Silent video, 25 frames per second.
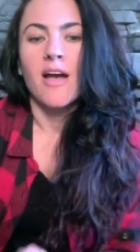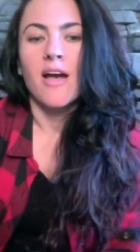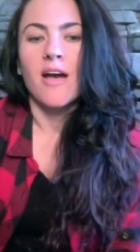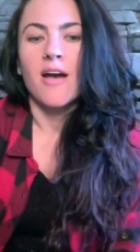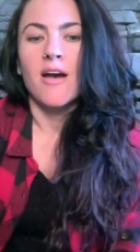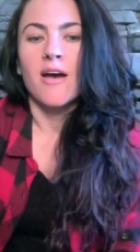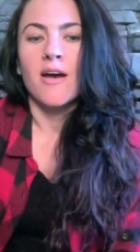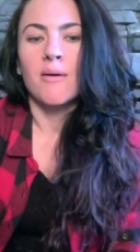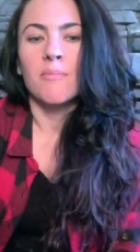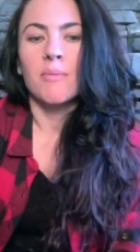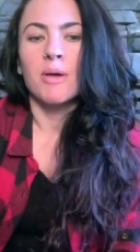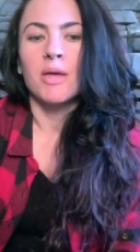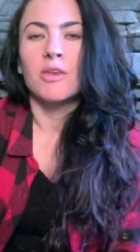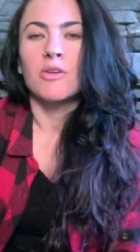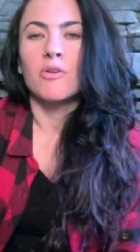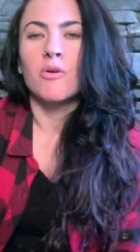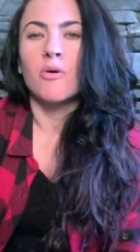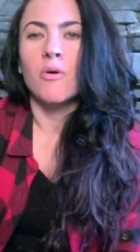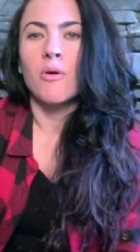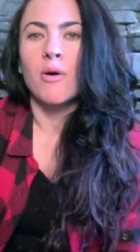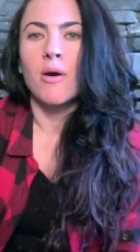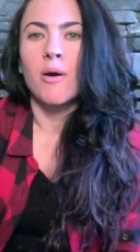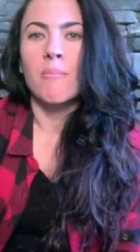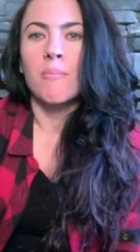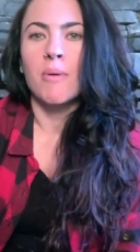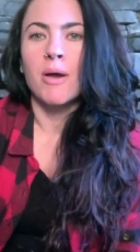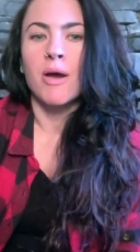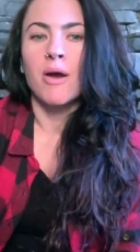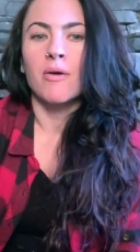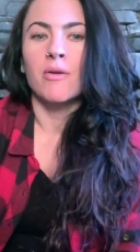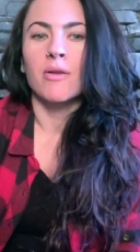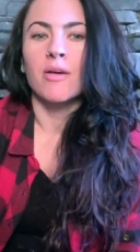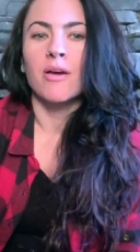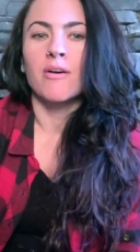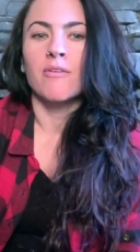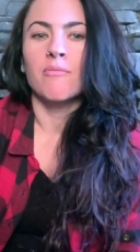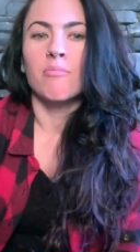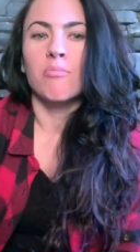And no
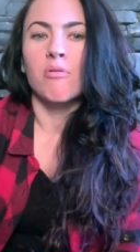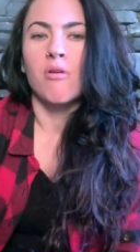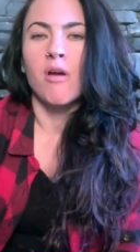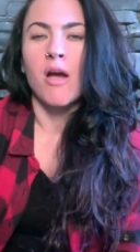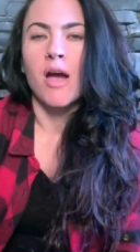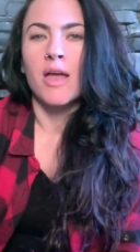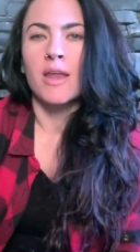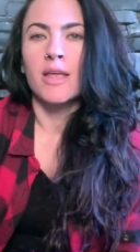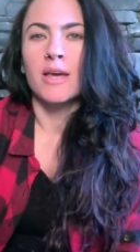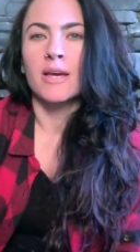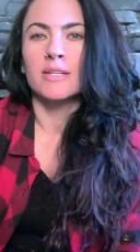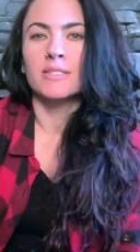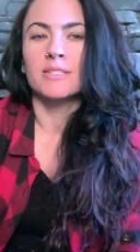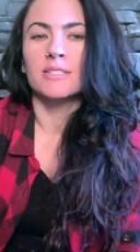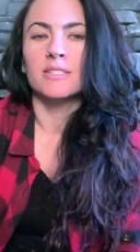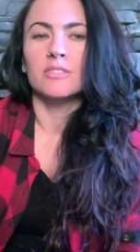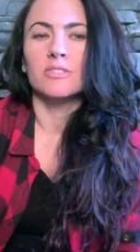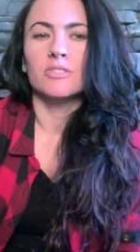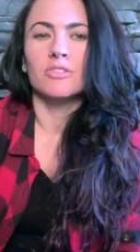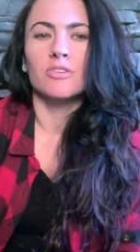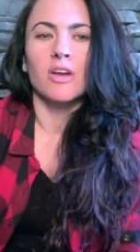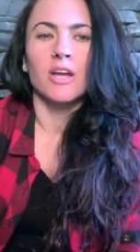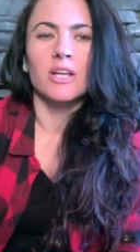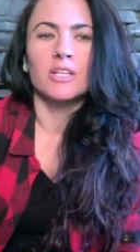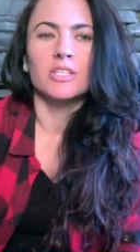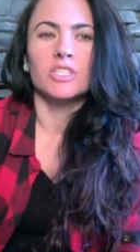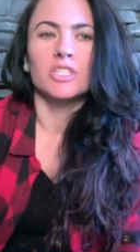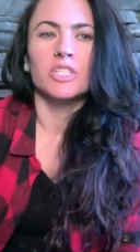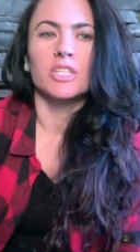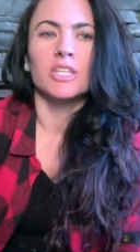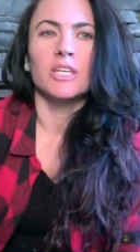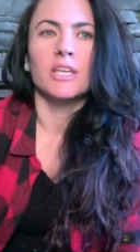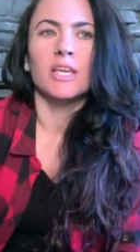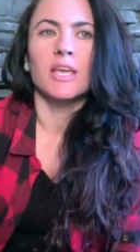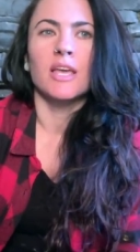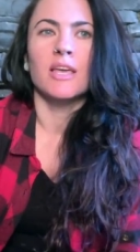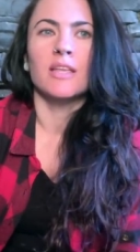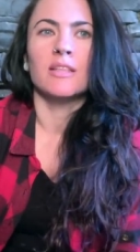amount of products and
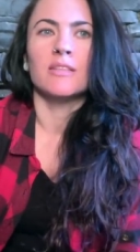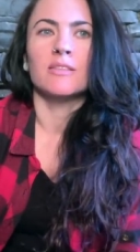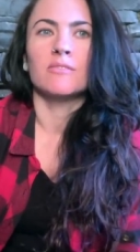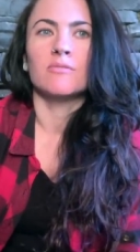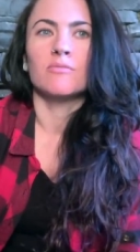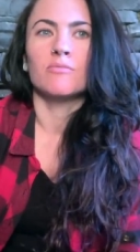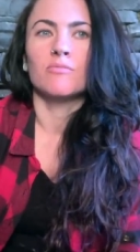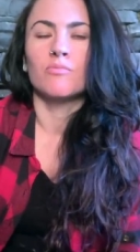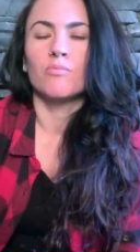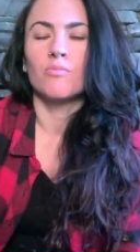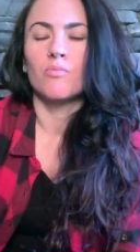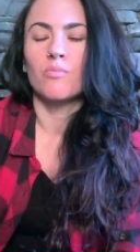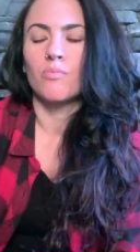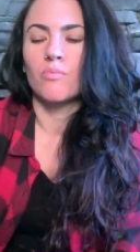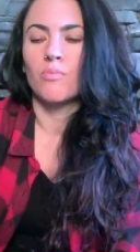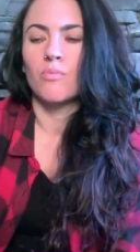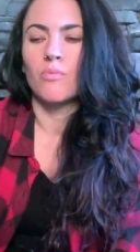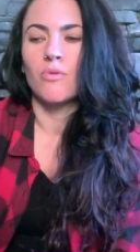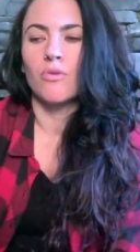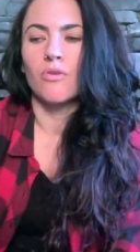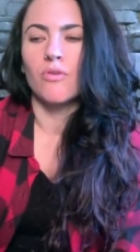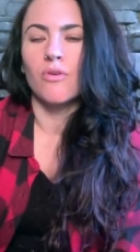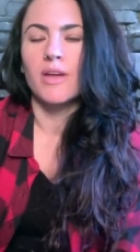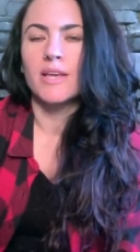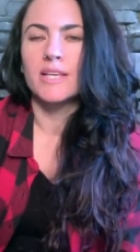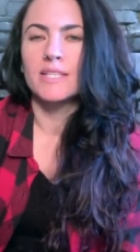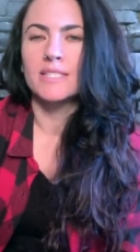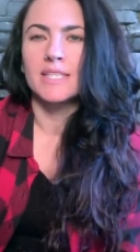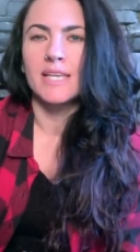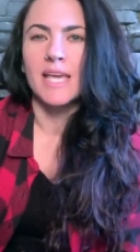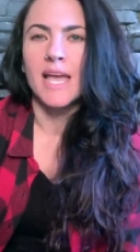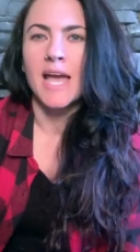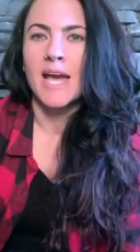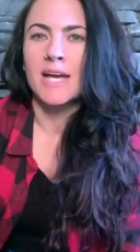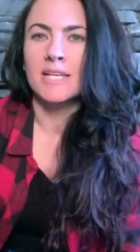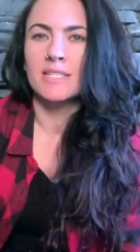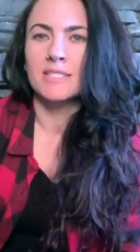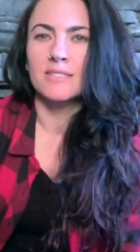scrunching and crazy
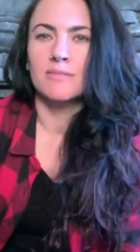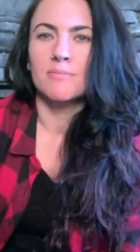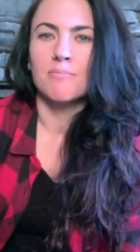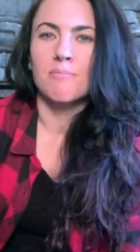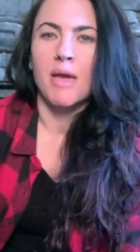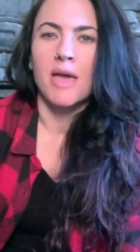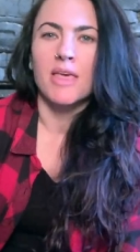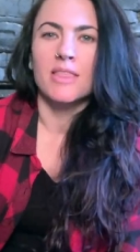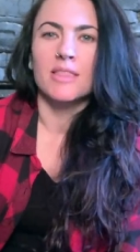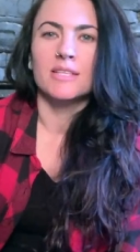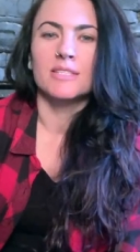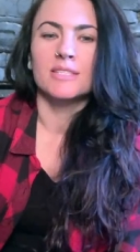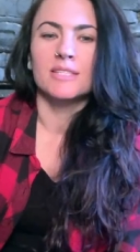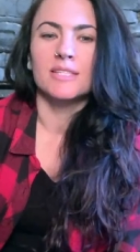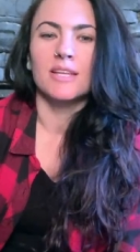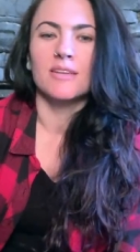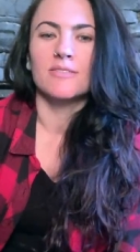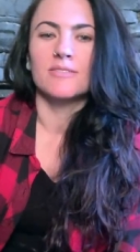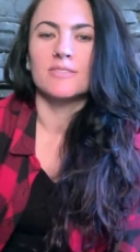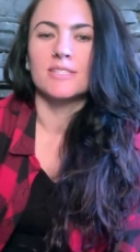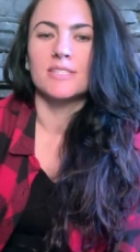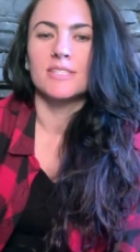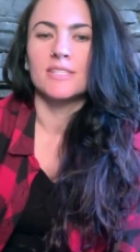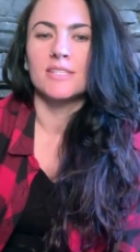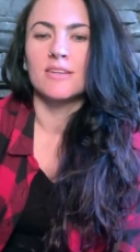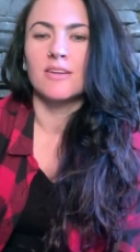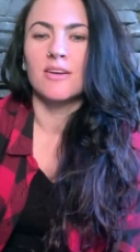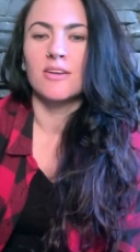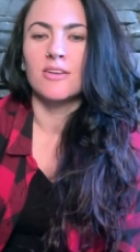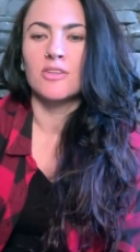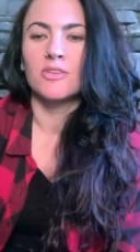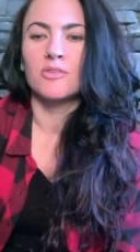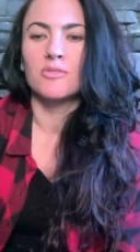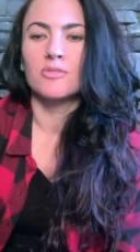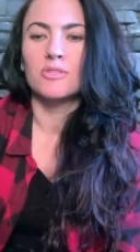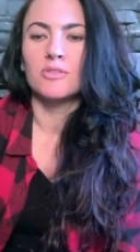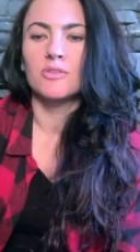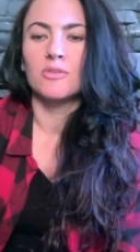ass methods that I've seen
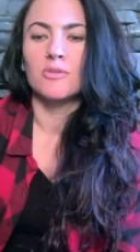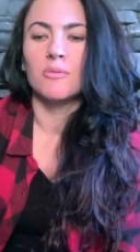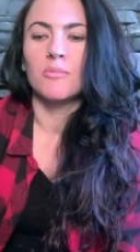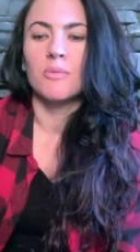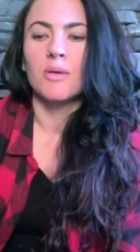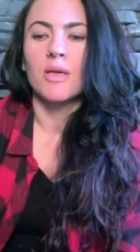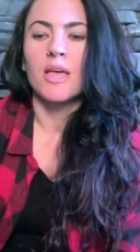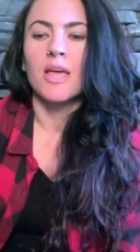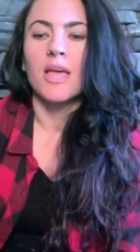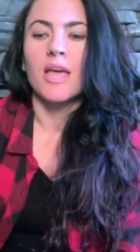on YouTube